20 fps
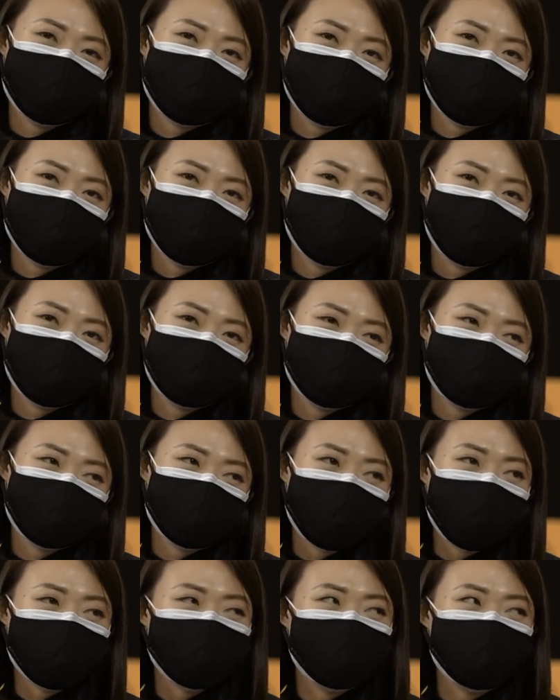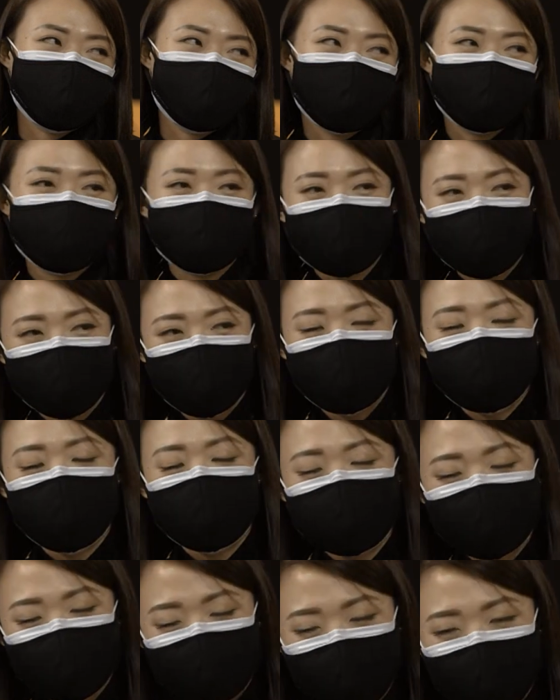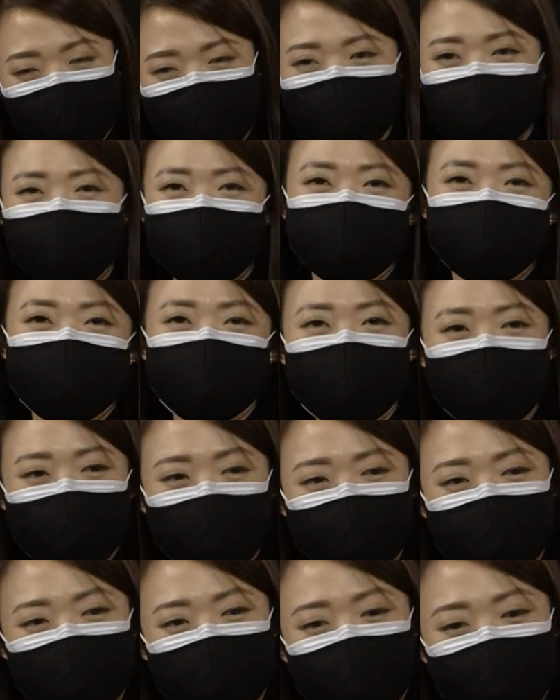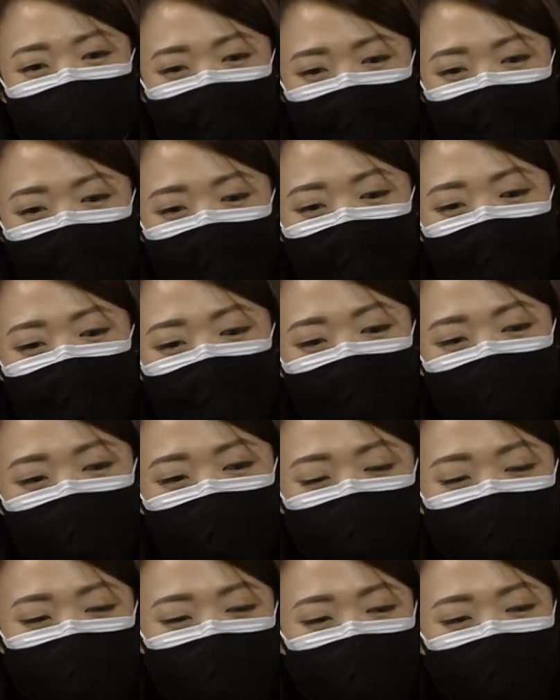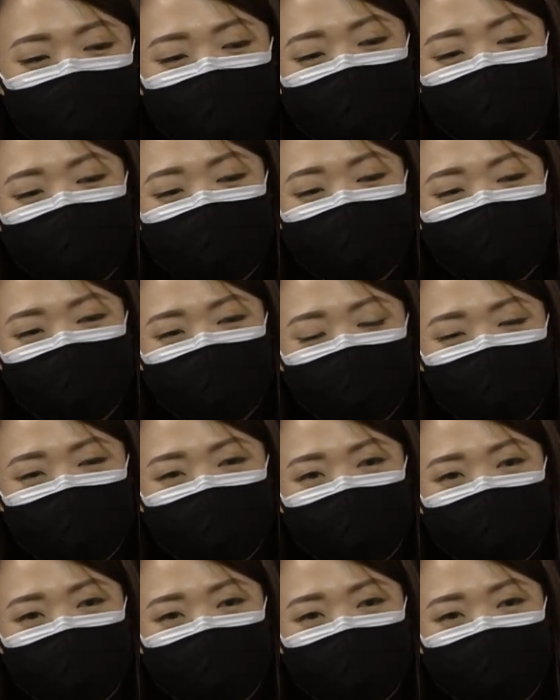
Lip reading: don't think we tried for any awards yet, but I think every